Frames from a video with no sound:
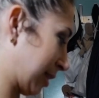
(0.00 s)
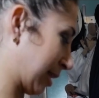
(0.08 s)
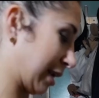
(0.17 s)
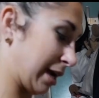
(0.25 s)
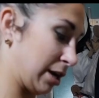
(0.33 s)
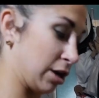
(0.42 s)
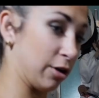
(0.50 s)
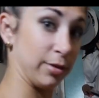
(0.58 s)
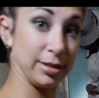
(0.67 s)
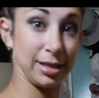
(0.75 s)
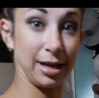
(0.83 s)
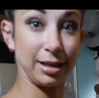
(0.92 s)
then I know
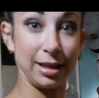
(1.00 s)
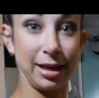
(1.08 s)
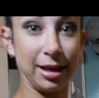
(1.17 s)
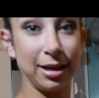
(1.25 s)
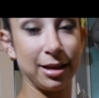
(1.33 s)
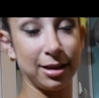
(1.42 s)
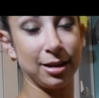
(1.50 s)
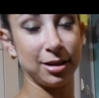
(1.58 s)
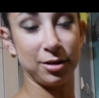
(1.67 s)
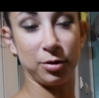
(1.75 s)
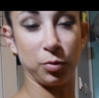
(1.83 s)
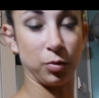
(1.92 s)
exactly
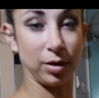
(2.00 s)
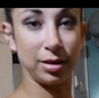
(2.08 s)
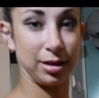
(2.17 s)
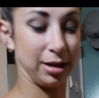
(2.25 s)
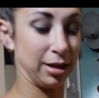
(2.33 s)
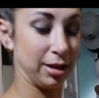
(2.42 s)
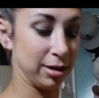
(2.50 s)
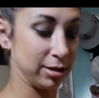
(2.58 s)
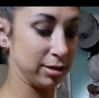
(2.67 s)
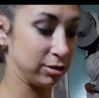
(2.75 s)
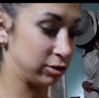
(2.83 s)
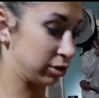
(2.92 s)
what the
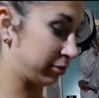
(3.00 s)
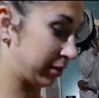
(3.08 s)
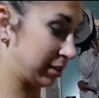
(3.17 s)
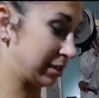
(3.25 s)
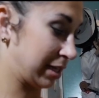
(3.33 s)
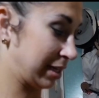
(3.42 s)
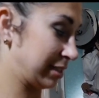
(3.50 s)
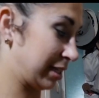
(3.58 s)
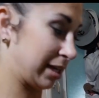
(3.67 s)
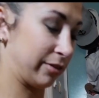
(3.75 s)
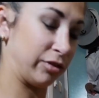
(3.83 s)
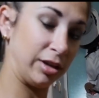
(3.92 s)
serving size
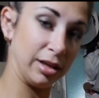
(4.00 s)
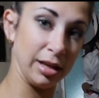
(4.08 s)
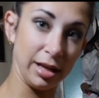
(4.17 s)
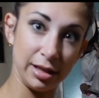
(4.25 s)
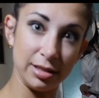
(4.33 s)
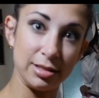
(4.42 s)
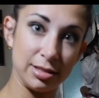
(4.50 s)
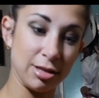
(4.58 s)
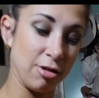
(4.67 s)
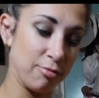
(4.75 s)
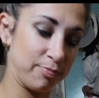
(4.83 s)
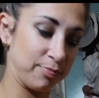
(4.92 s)
that I've eaten is, so